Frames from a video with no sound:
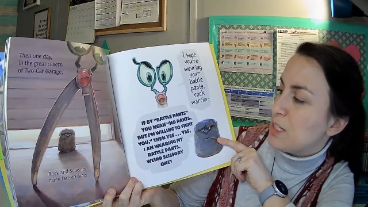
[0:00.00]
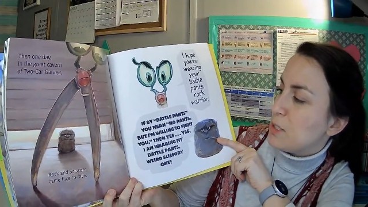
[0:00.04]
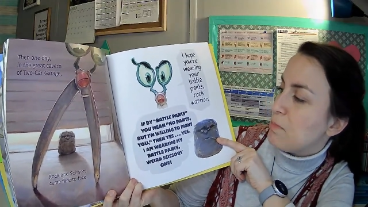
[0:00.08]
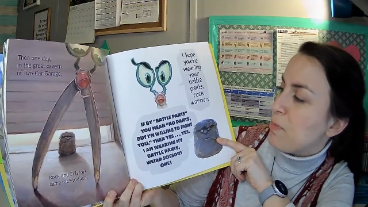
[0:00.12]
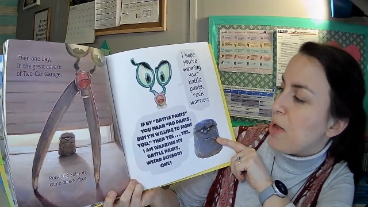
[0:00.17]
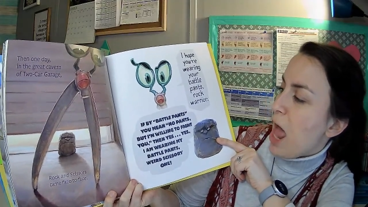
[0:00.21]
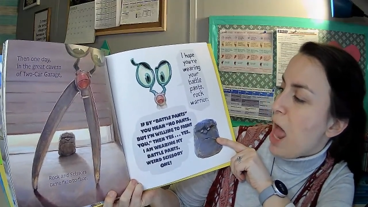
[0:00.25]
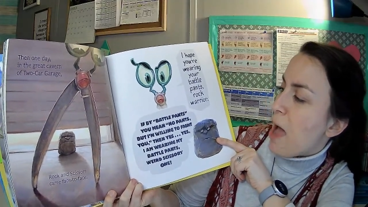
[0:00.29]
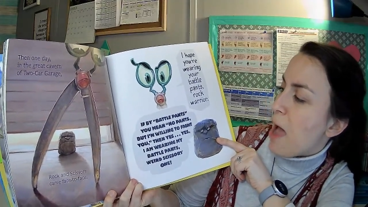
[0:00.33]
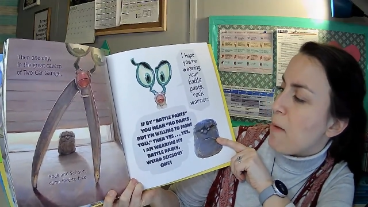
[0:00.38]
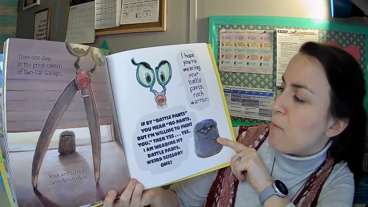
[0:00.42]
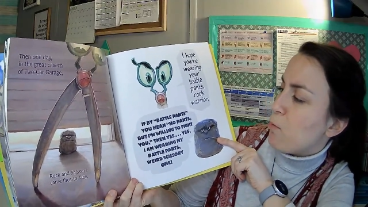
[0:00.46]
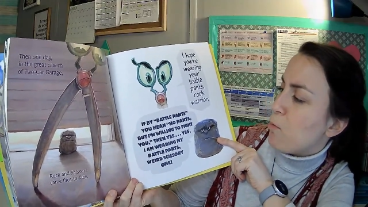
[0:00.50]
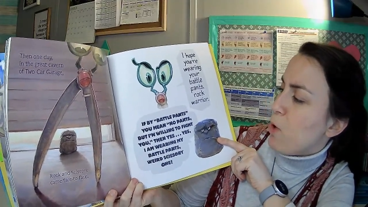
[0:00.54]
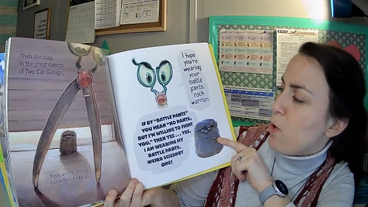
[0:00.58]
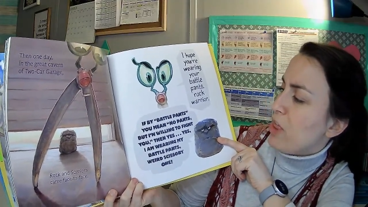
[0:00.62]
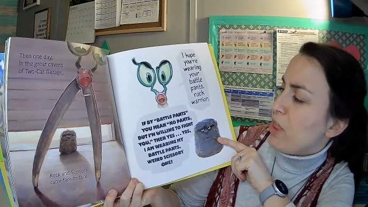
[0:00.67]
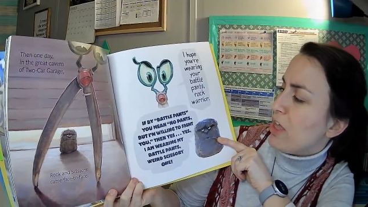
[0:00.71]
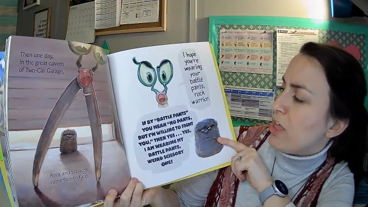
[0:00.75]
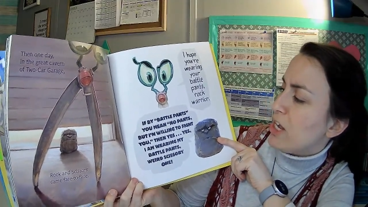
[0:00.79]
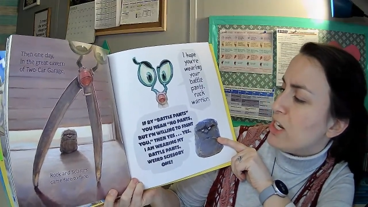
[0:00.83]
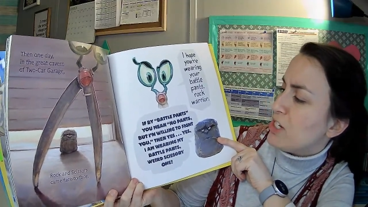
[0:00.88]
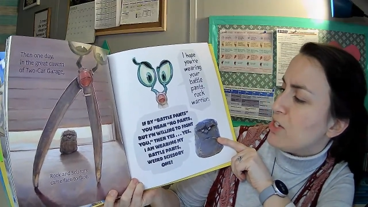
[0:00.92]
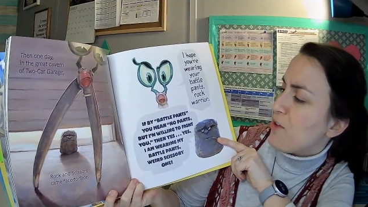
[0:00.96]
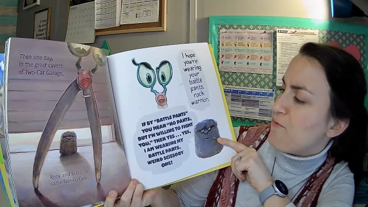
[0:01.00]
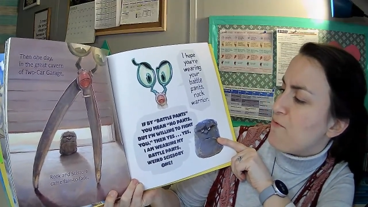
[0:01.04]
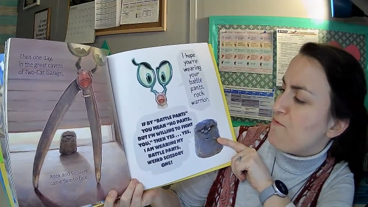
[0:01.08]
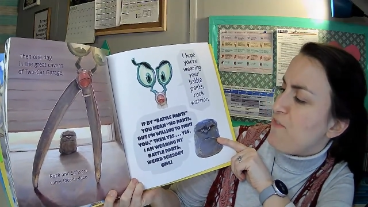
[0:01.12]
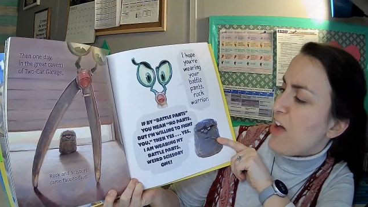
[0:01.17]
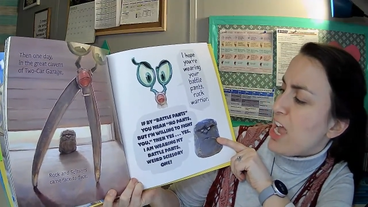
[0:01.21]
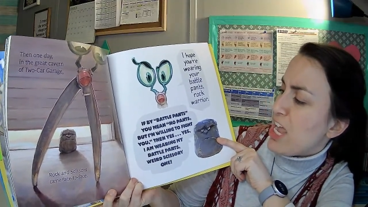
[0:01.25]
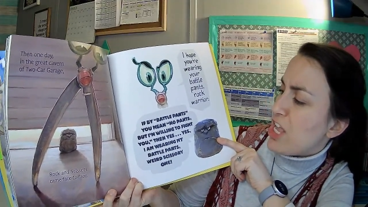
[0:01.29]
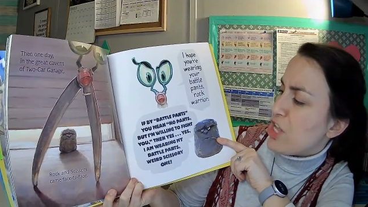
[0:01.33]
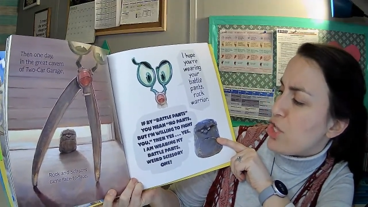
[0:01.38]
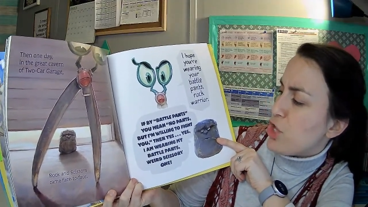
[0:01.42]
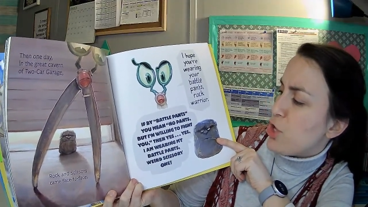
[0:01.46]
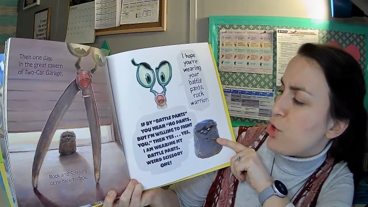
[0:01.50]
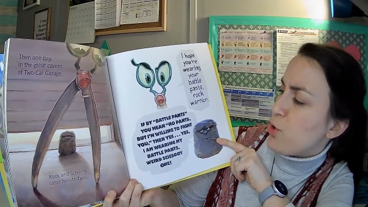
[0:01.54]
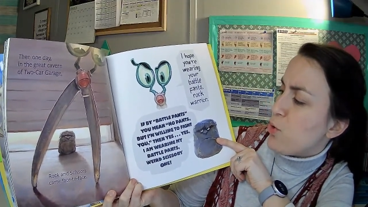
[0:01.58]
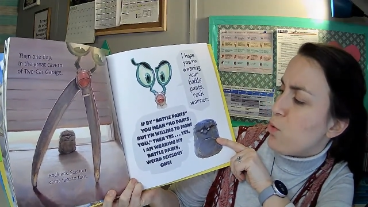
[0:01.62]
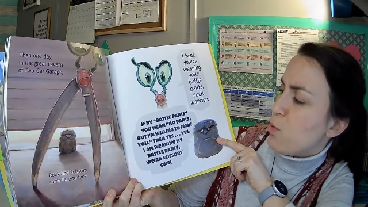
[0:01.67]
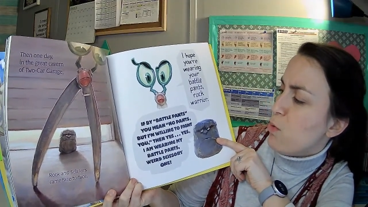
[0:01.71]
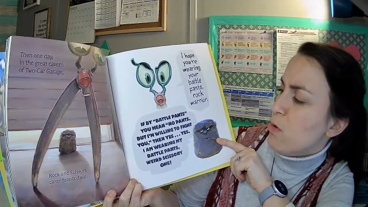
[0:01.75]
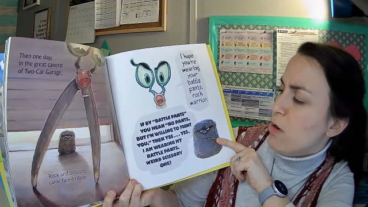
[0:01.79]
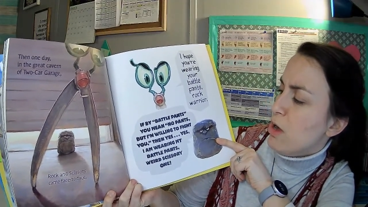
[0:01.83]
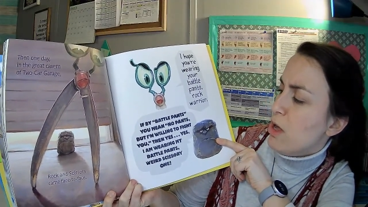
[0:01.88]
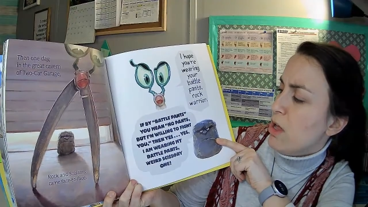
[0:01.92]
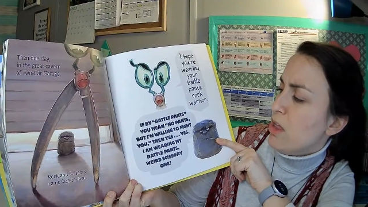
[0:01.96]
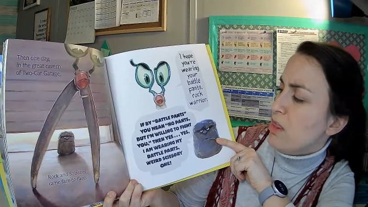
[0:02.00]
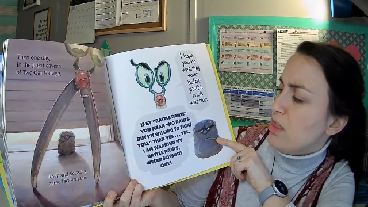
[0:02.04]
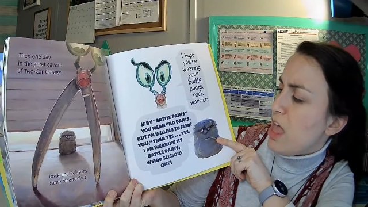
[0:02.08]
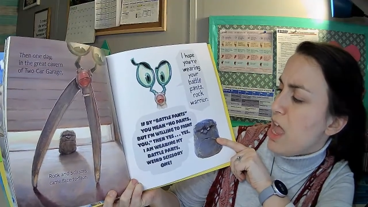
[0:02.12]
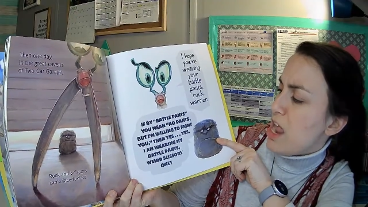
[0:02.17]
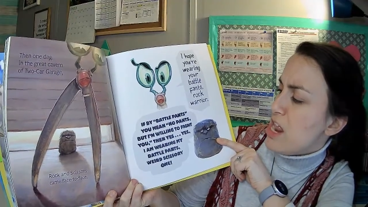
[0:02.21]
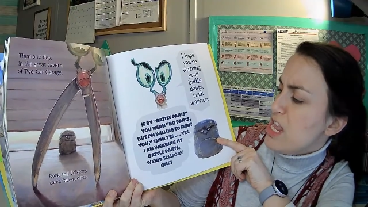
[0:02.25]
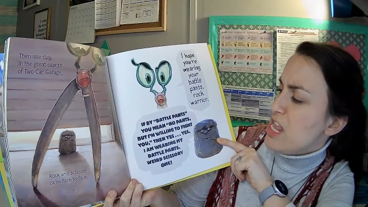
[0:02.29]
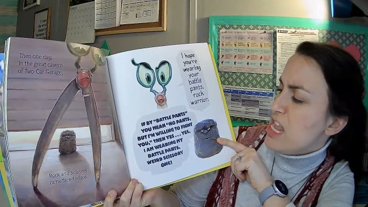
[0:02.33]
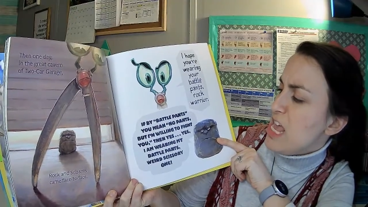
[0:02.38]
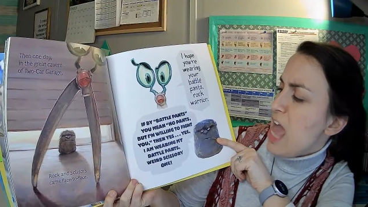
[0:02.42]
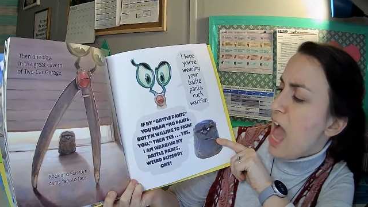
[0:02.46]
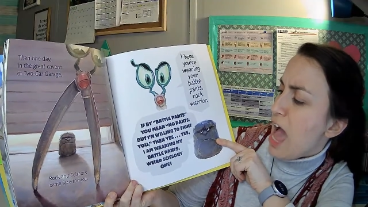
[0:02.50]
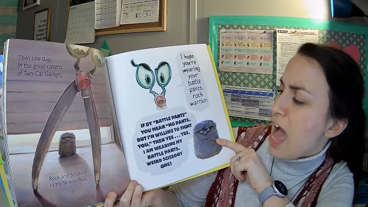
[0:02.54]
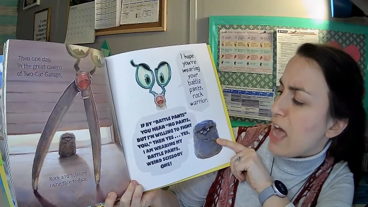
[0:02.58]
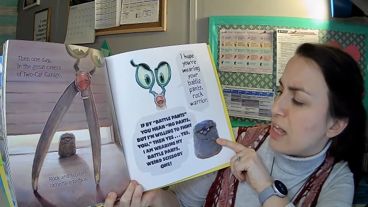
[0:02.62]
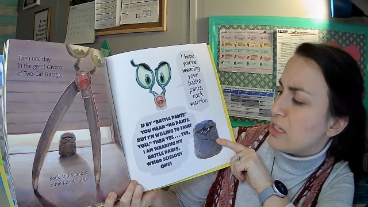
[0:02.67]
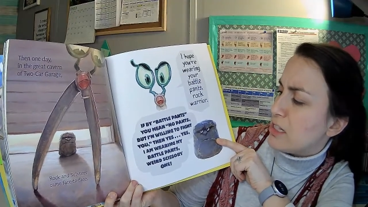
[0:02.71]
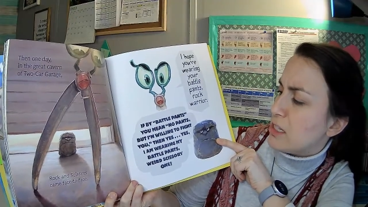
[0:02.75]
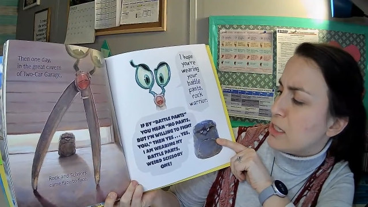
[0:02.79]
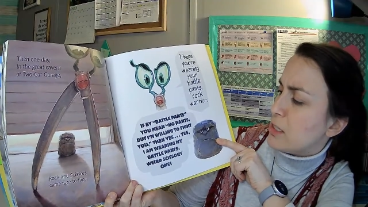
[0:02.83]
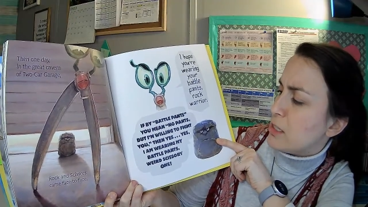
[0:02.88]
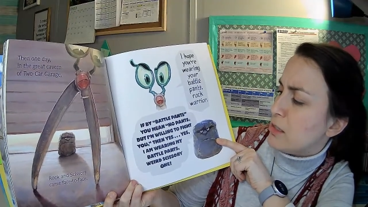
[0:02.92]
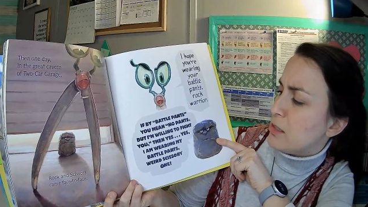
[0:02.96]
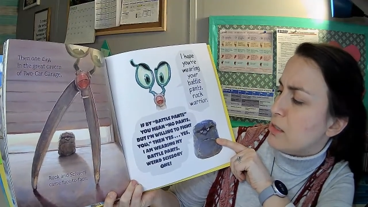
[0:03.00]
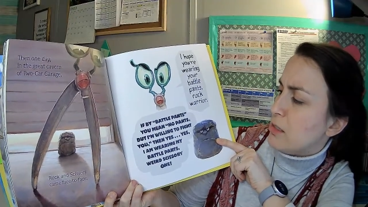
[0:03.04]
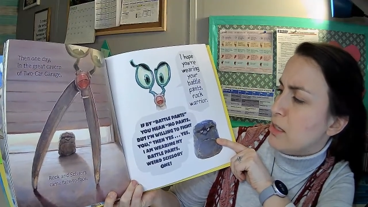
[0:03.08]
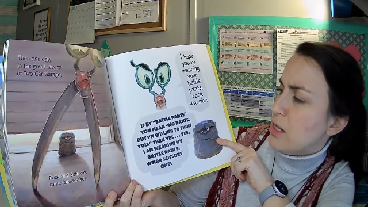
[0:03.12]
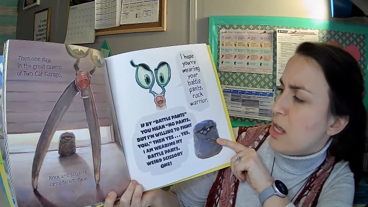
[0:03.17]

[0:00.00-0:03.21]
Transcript: but I'm willing to fight you, then yes,